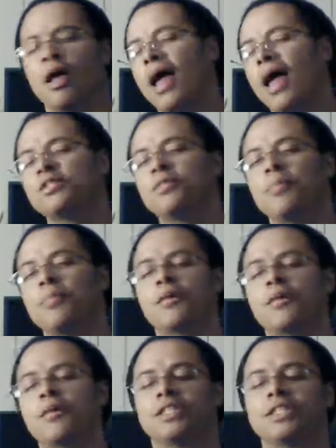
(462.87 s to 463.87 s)
As the
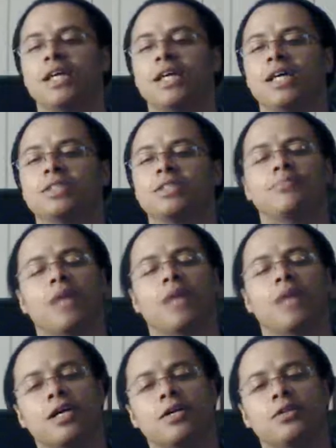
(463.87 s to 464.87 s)
manual suggests,
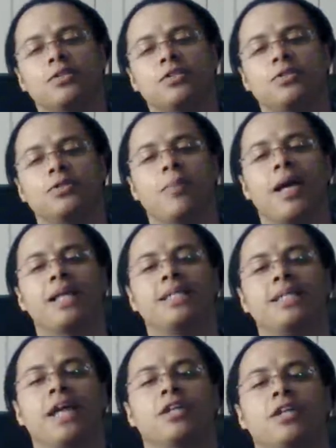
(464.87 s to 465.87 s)
I encourage you to
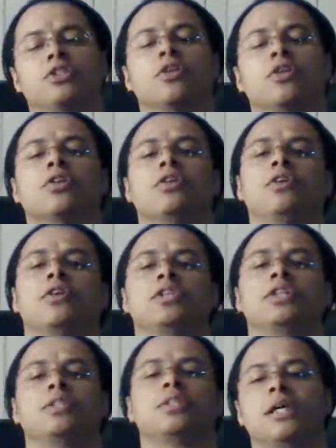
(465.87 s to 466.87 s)
maintain a journal of your
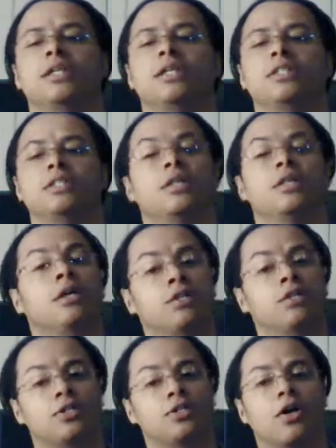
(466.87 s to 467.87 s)
experiences
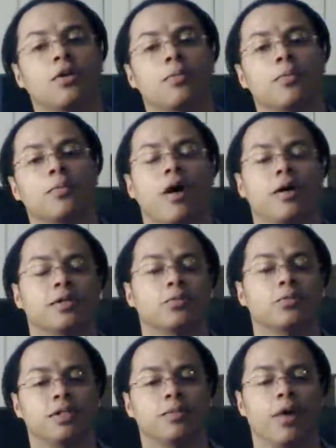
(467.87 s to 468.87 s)
to chart your
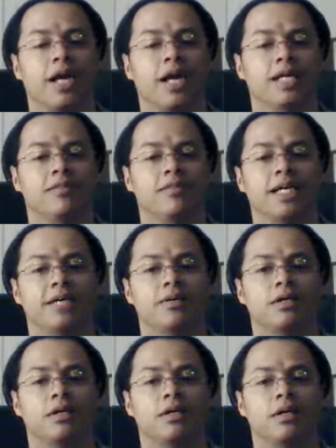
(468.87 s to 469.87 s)
progress with the Brainwave.
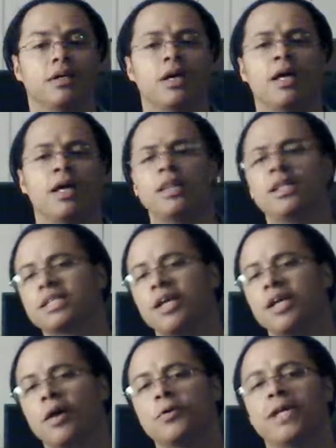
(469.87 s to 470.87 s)
This can
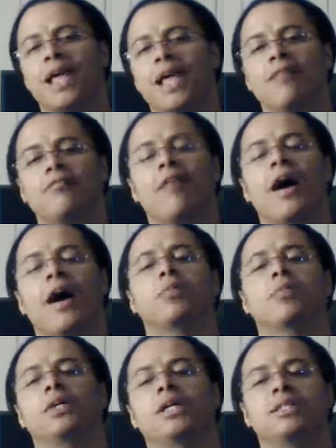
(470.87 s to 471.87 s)
help you to gain
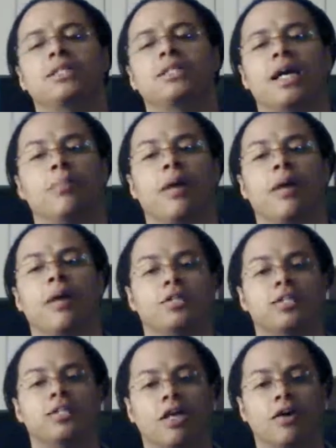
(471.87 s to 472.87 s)
valuable insight about
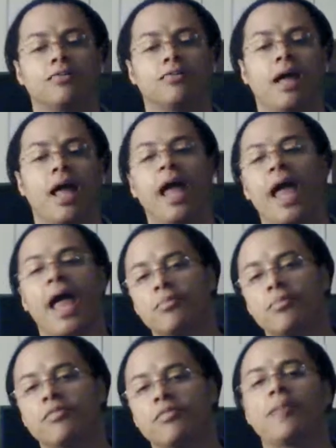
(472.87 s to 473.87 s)
yourself
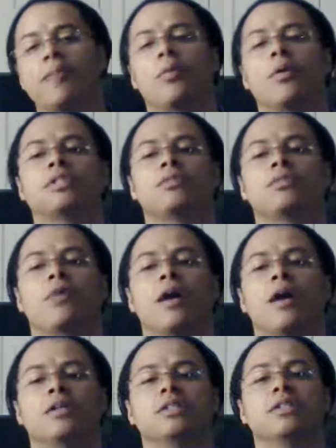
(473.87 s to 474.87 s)
and provide points of
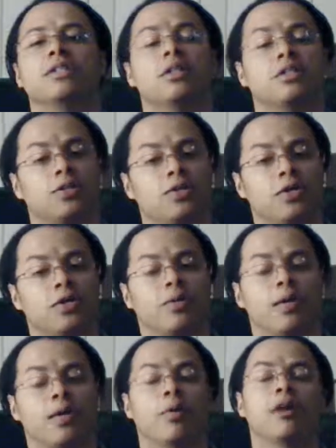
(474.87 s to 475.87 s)
reference so that you can
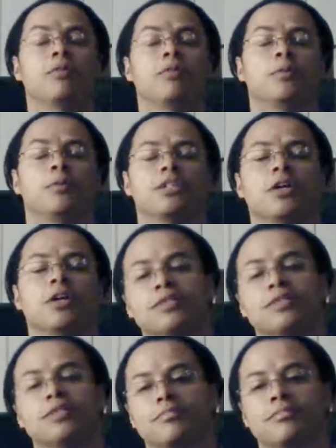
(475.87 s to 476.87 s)
be aware of your
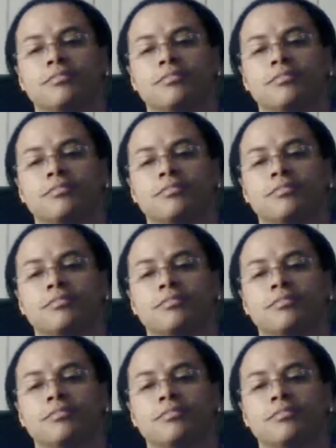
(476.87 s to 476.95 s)
results.